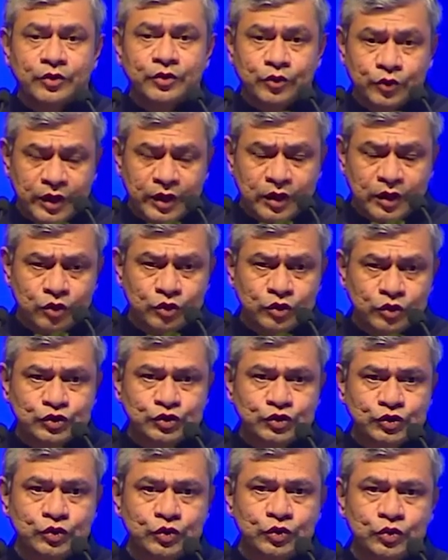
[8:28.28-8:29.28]
Today,
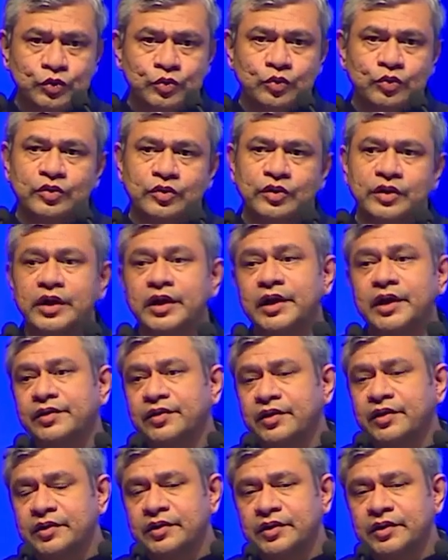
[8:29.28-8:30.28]
close to
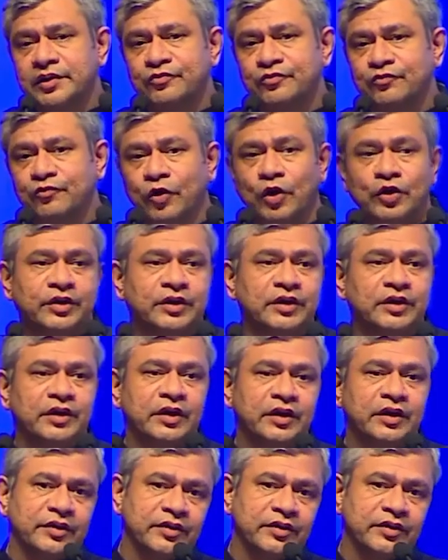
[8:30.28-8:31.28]
850
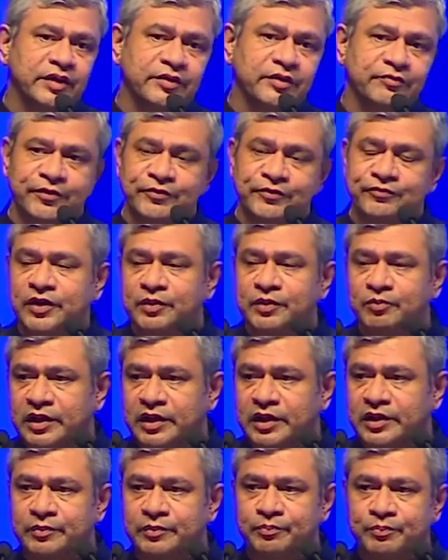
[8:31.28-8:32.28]

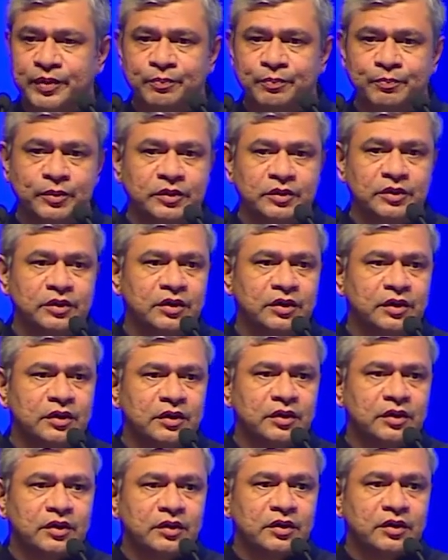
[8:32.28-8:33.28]
million people
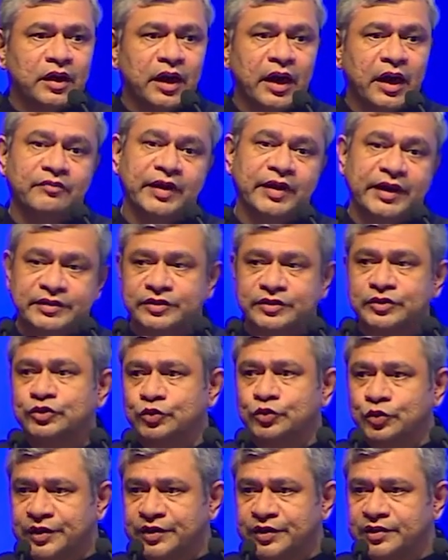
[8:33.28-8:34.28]
have access
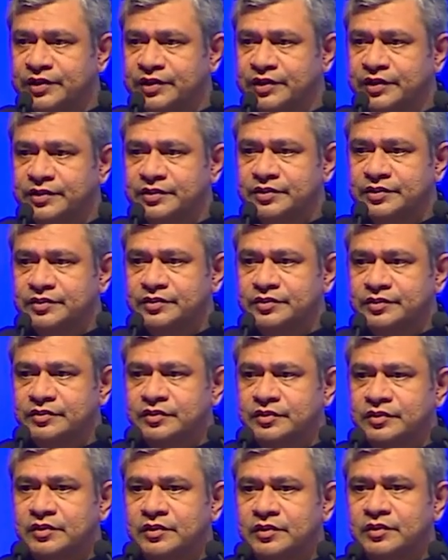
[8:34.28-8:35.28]
to internet,
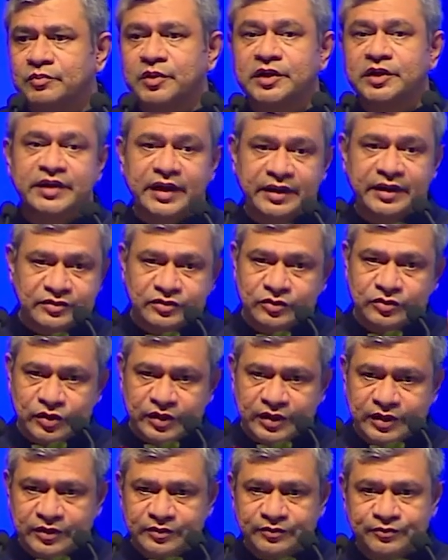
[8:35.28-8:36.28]
but that is
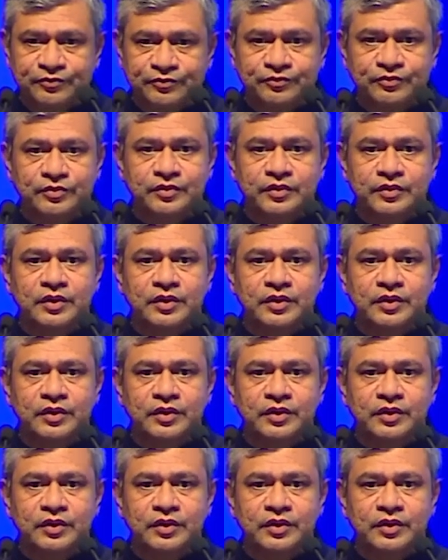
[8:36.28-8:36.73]
not enough.